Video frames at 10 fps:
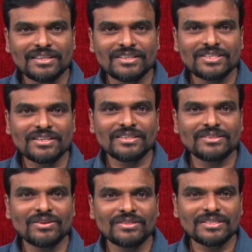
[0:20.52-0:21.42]
Naresh i
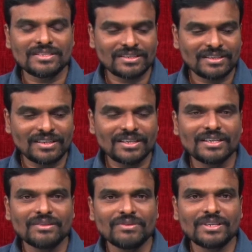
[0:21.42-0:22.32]
Technologies.
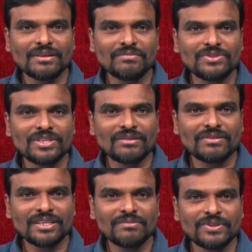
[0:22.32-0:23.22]
Welcome to Java
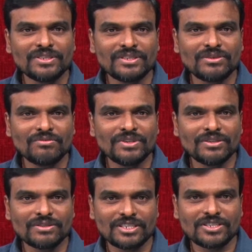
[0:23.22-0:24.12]
8.0
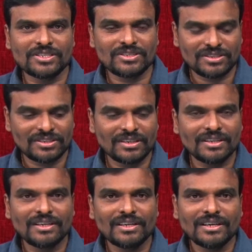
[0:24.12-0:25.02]
video sessions.
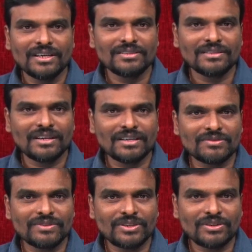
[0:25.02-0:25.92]
And in the
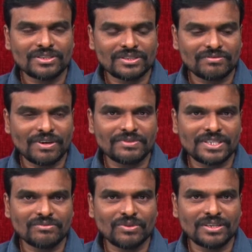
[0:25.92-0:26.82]
last videos, we have
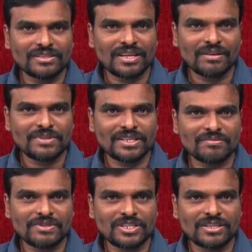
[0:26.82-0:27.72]
seen what is lambda
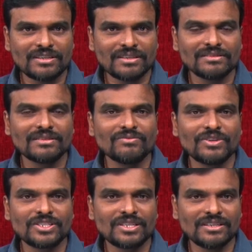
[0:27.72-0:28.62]
expression and
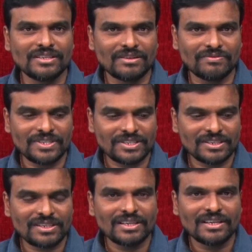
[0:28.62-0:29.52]
functional interface.